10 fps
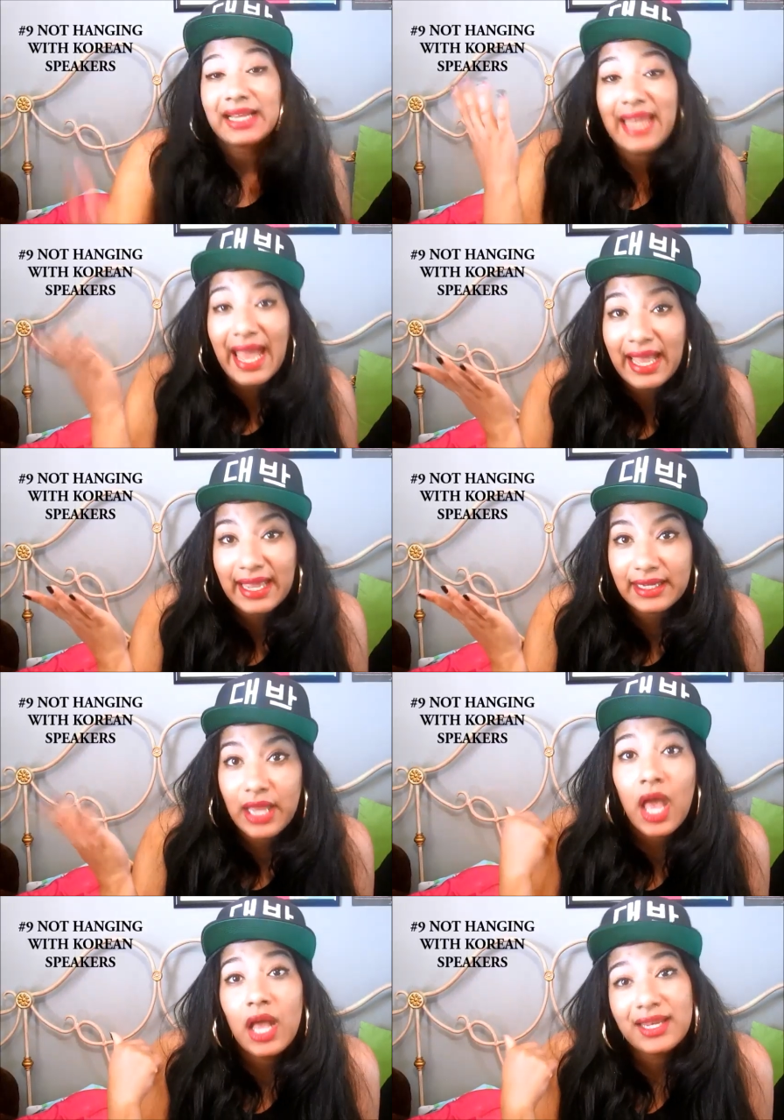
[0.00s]
Nine
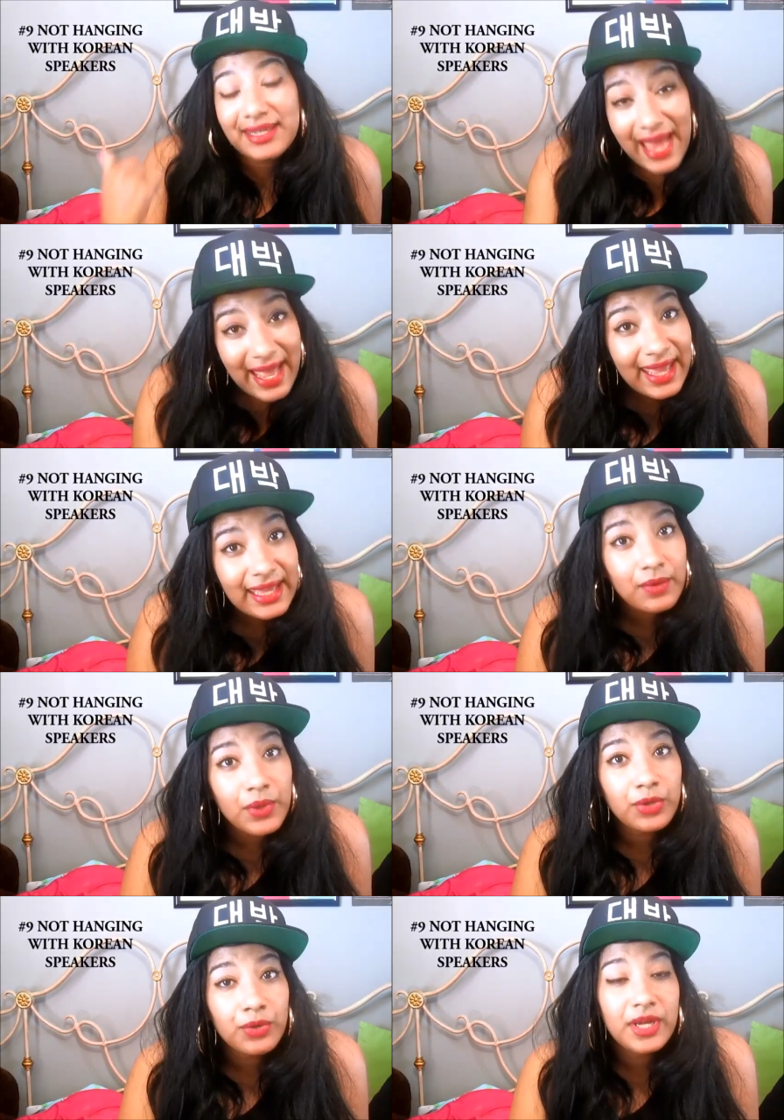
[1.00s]
not hanging
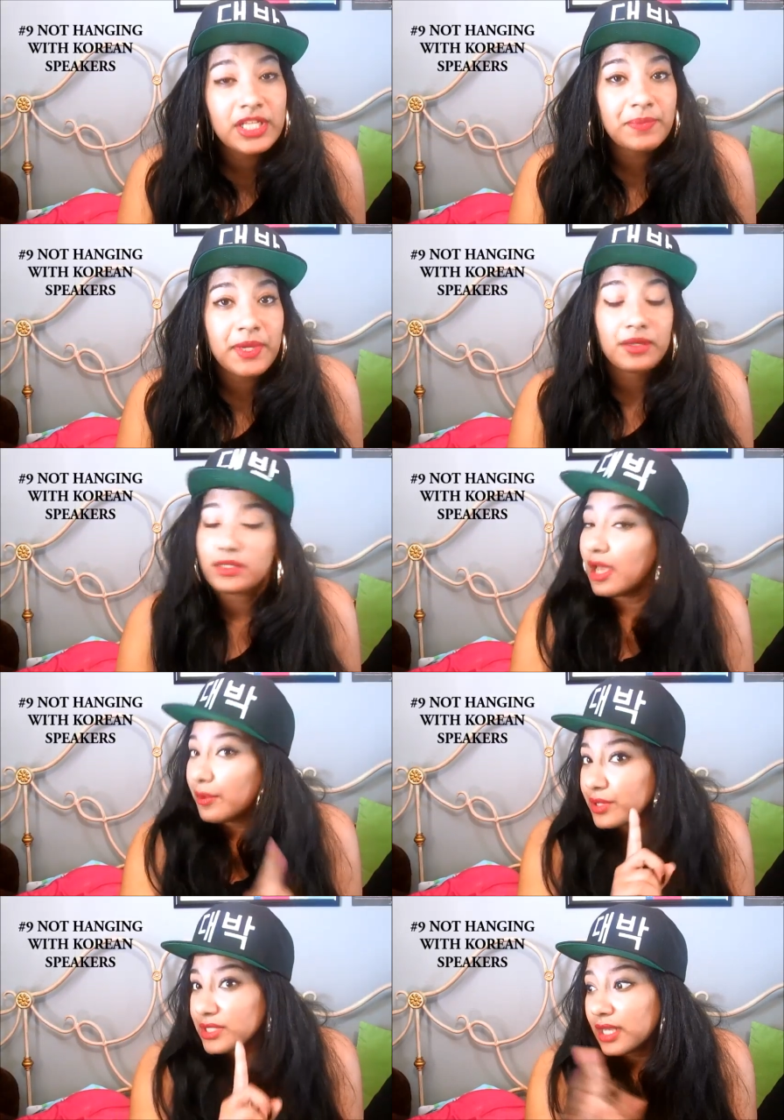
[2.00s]
with Korean speakers. Now I
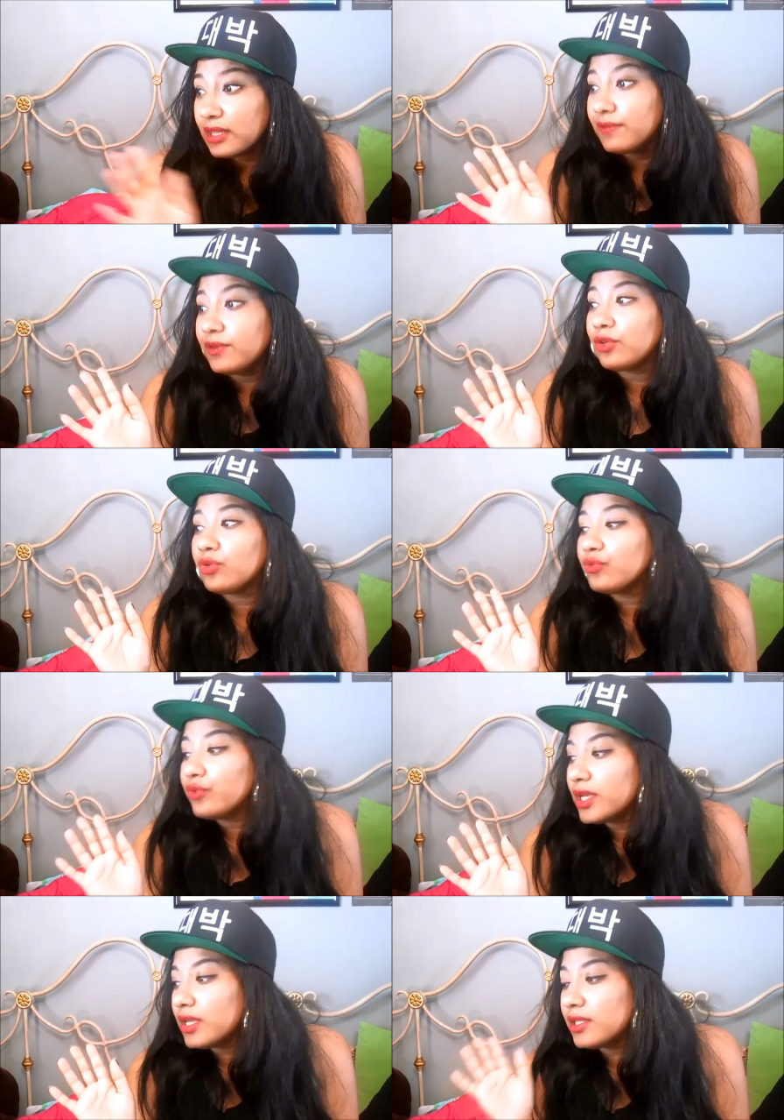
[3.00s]
will say living in
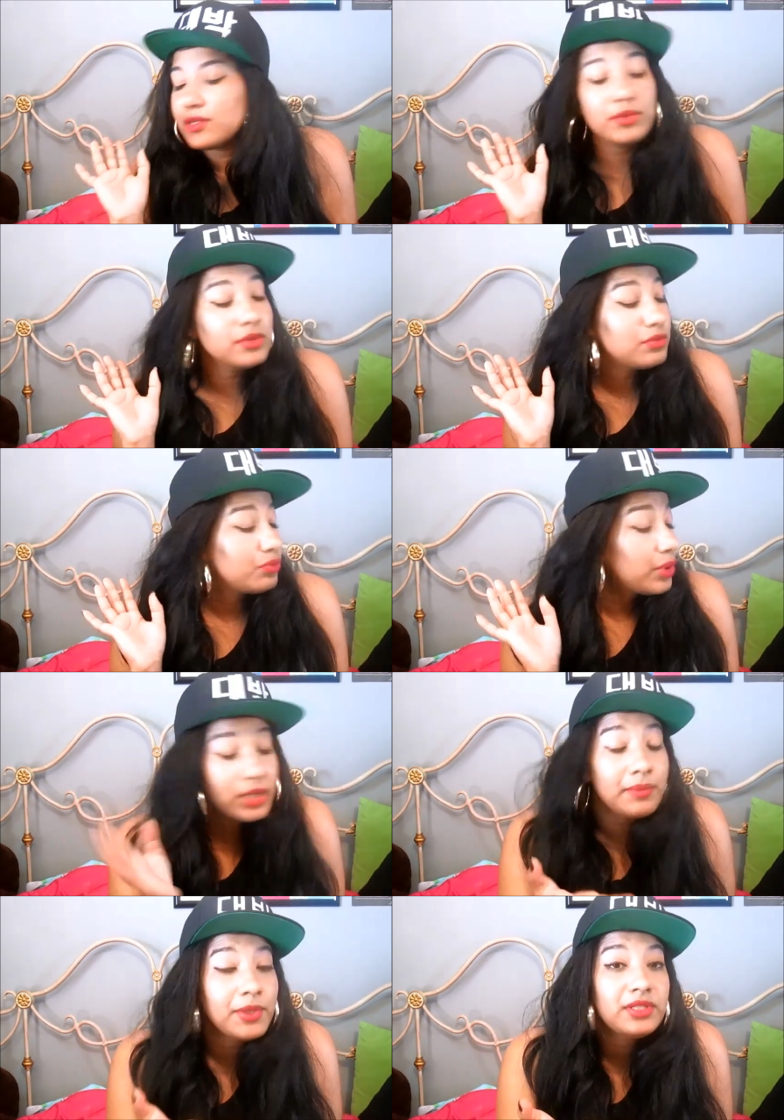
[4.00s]
Korea, this was one
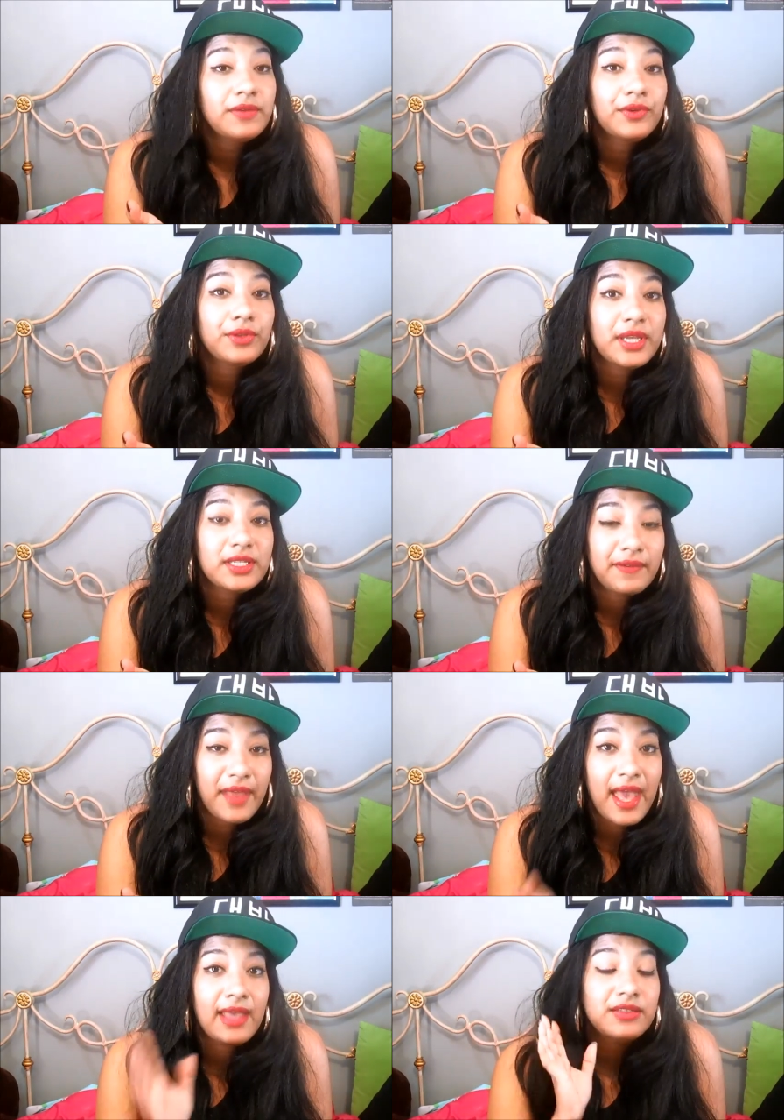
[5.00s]
of the most difficult things I've
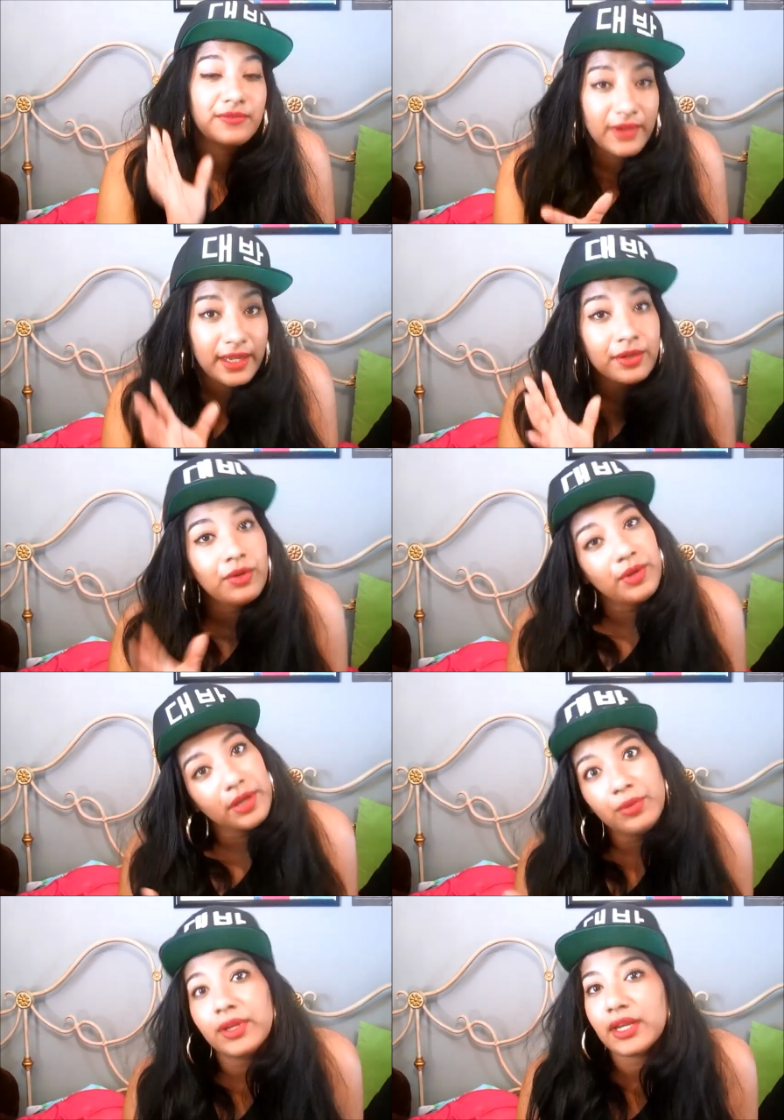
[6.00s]
had is to find a
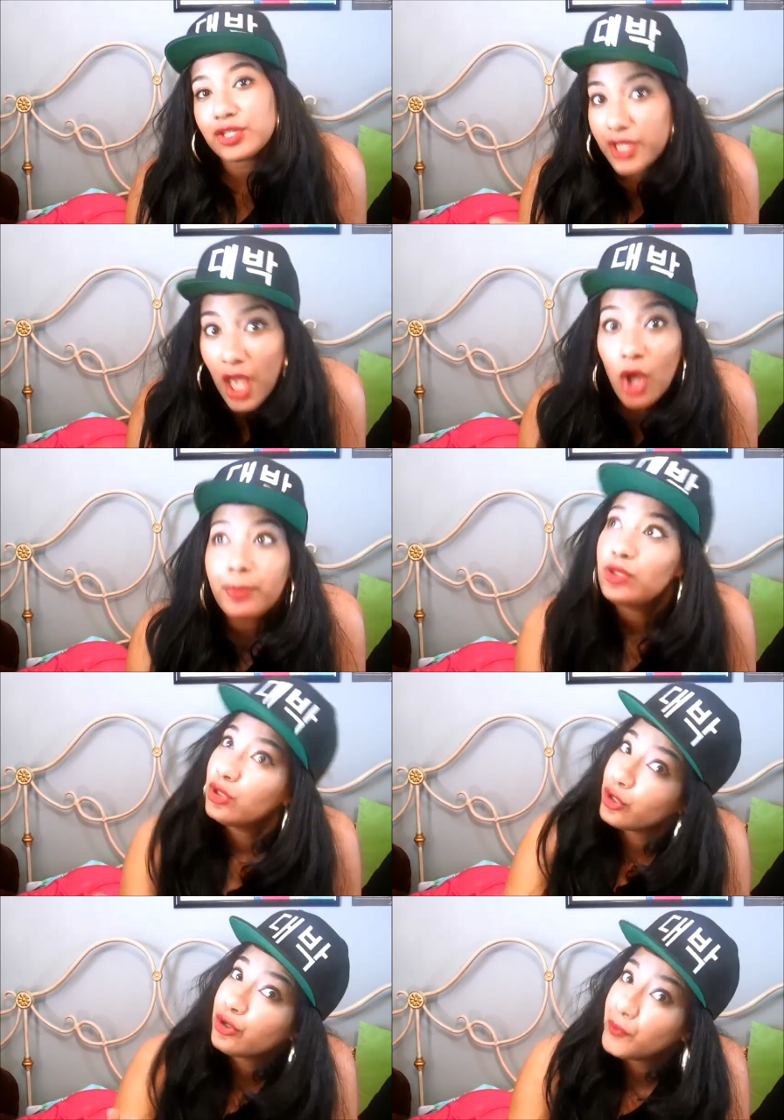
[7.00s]
Korean who can actually help you
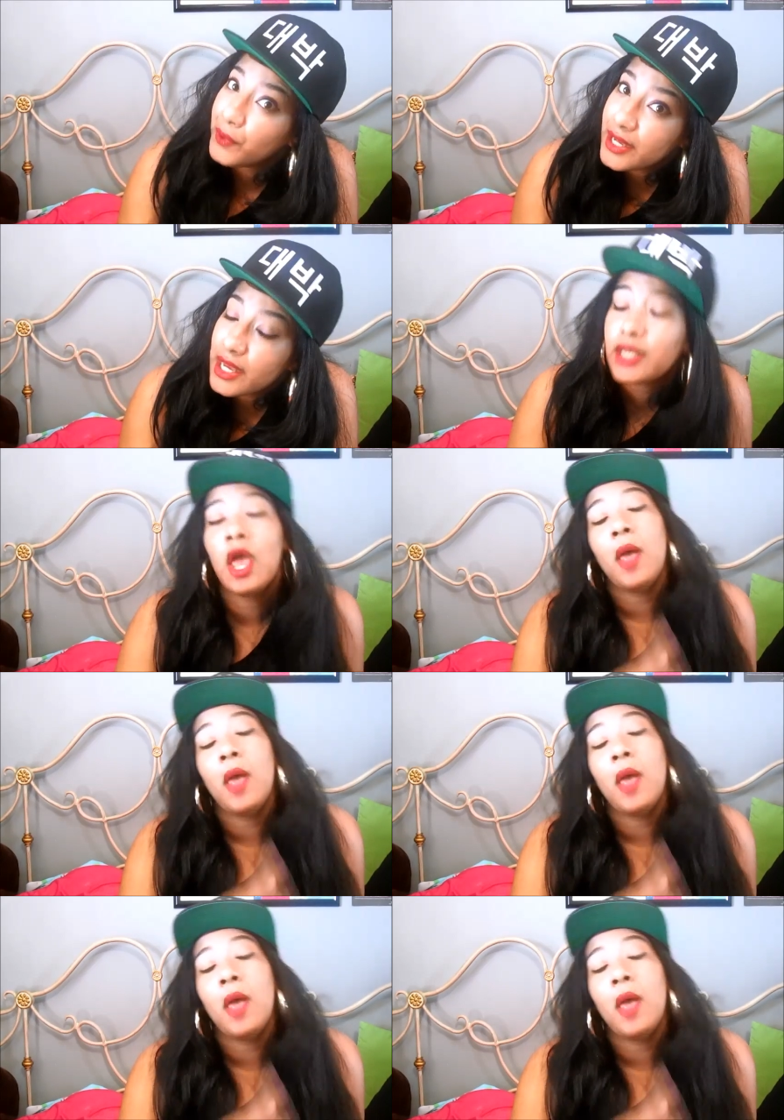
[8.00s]
learn Korean.